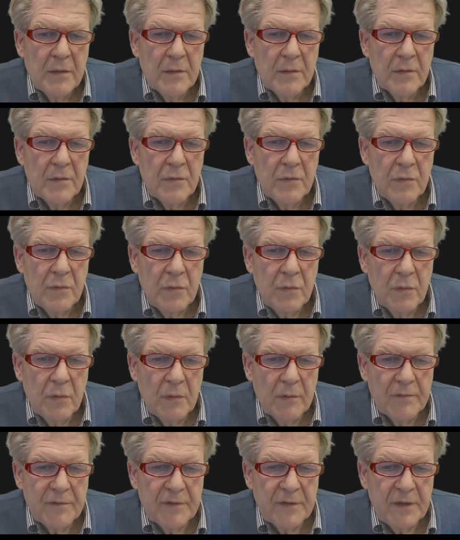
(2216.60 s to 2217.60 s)
Two
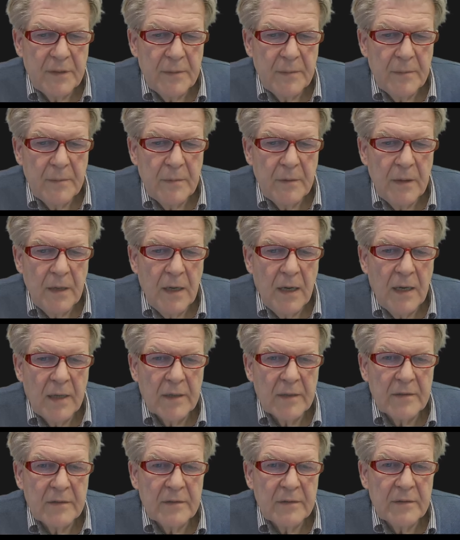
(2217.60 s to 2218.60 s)
of them are
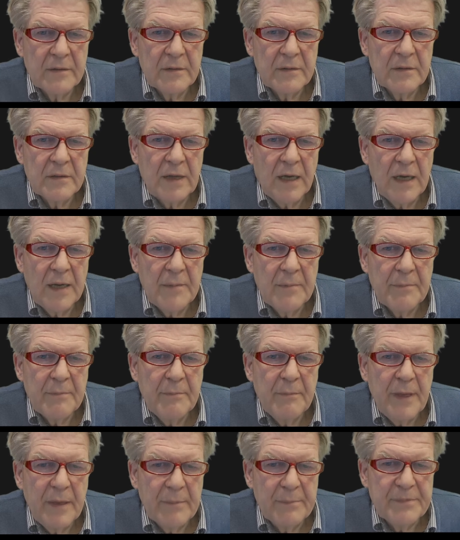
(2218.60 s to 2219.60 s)
type
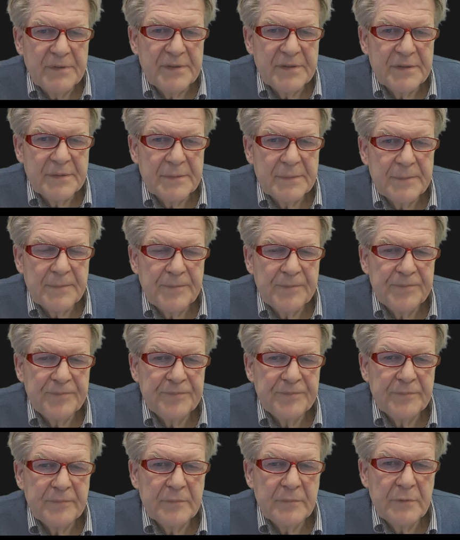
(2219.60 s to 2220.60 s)
maps.
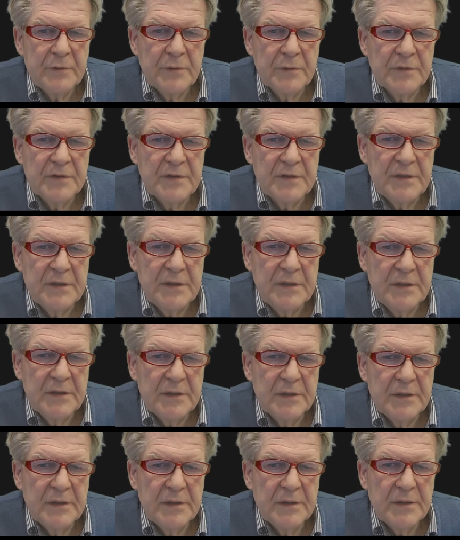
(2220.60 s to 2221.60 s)
You see
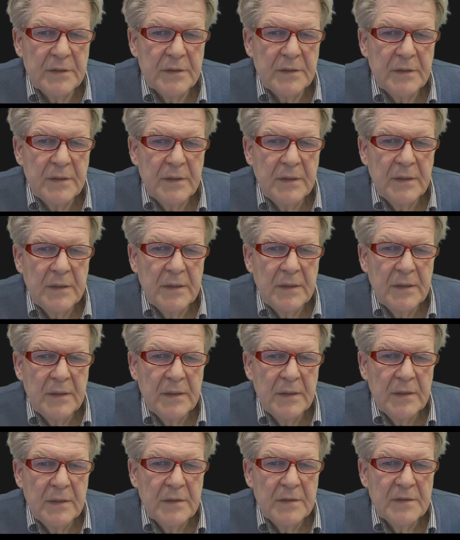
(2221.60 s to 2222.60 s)
here
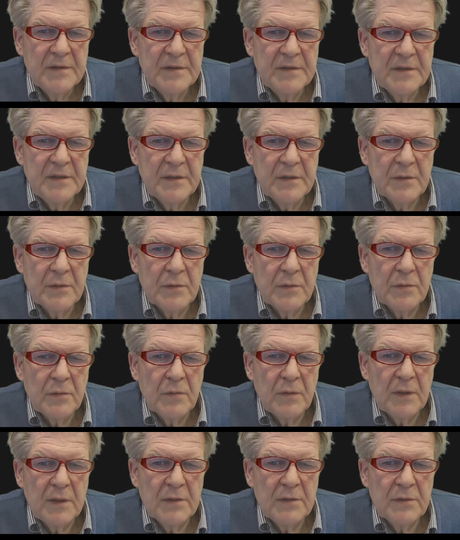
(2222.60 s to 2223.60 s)
0,
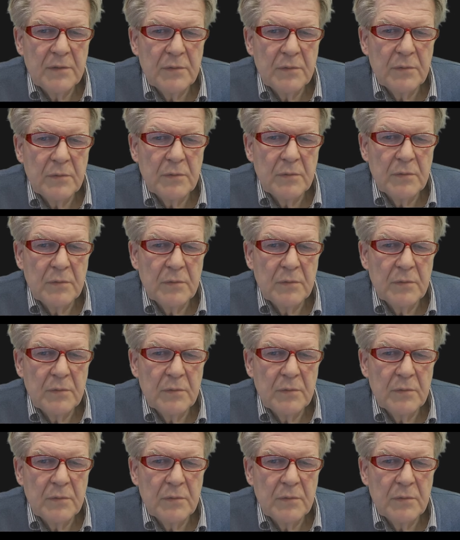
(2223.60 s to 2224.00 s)
1, 2,